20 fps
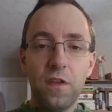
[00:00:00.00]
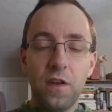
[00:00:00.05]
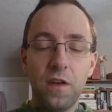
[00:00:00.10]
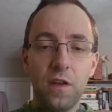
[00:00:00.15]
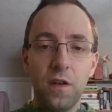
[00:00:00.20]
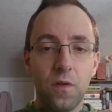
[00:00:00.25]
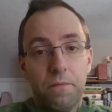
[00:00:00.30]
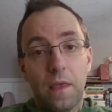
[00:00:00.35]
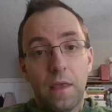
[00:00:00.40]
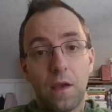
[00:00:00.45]

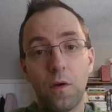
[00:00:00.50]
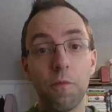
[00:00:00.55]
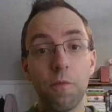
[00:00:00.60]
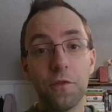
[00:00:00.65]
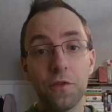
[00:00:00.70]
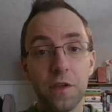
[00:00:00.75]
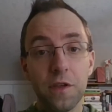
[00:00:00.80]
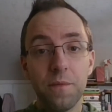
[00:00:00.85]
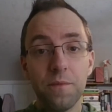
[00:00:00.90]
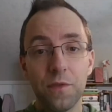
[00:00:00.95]

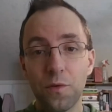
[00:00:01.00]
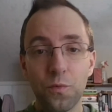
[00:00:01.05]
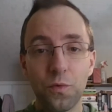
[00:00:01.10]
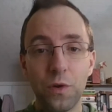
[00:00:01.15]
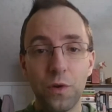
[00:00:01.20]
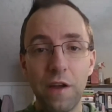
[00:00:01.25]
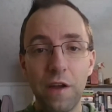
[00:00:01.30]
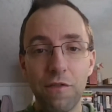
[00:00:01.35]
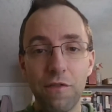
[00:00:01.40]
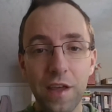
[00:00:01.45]
hopefully,
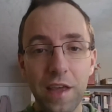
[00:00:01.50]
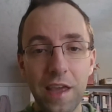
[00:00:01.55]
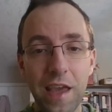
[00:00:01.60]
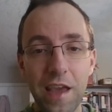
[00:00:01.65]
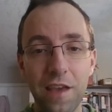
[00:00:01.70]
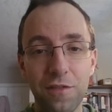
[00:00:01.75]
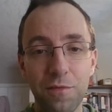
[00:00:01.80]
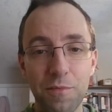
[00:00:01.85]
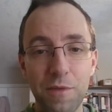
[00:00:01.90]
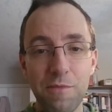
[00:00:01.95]
whatever the
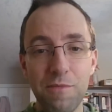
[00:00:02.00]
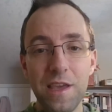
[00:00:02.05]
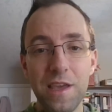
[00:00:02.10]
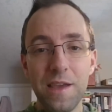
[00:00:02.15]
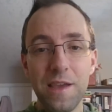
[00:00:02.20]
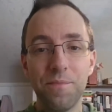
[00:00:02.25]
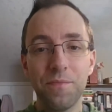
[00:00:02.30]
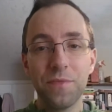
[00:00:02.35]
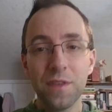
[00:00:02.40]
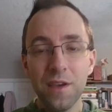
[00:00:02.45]
case may
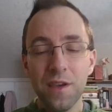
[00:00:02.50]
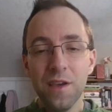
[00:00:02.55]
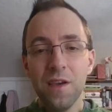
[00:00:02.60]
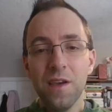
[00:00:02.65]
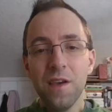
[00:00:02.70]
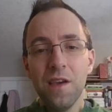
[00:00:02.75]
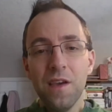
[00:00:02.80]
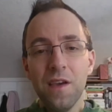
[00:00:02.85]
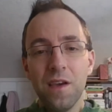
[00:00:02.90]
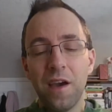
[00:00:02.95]
be.
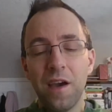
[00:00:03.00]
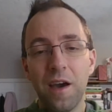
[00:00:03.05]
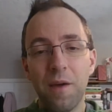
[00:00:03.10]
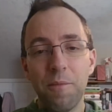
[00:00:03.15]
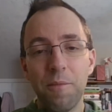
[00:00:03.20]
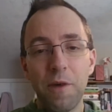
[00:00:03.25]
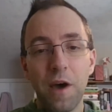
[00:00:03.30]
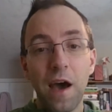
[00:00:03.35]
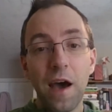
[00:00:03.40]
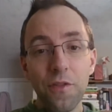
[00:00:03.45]

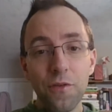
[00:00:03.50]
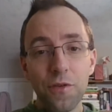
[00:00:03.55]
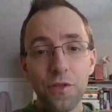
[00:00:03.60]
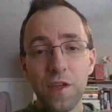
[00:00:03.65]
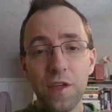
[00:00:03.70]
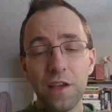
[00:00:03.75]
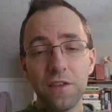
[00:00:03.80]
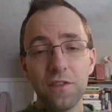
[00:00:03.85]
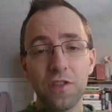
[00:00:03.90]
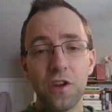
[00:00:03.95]
Other
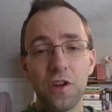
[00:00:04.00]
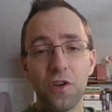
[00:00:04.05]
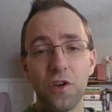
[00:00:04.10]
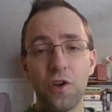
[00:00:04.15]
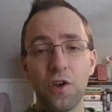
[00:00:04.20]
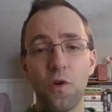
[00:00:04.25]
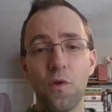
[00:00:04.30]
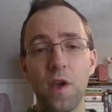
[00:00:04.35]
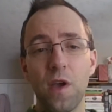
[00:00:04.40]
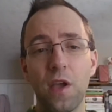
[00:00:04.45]
things that are
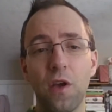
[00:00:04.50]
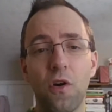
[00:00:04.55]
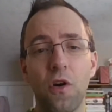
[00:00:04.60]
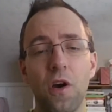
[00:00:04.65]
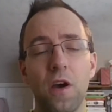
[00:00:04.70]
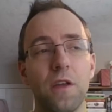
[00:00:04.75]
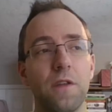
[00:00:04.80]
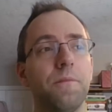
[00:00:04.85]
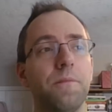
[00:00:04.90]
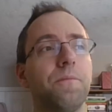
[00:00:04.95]
going
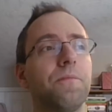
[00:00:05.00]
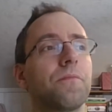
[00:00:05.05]
on.